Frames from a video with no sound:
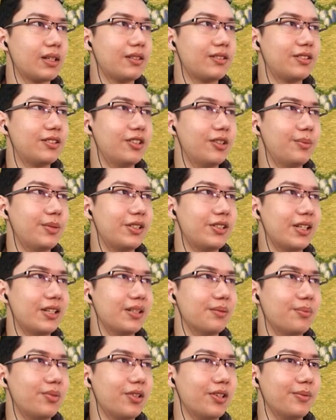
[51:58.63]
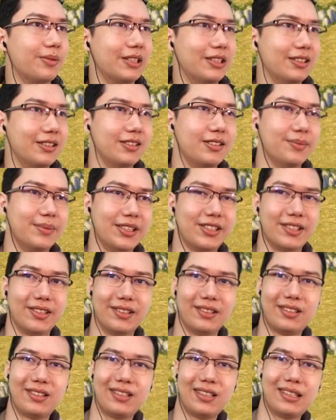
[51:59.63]
So much unemployment in these
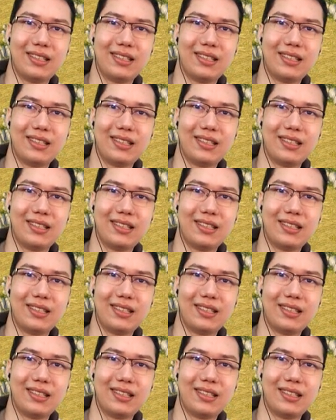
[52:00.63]
missions.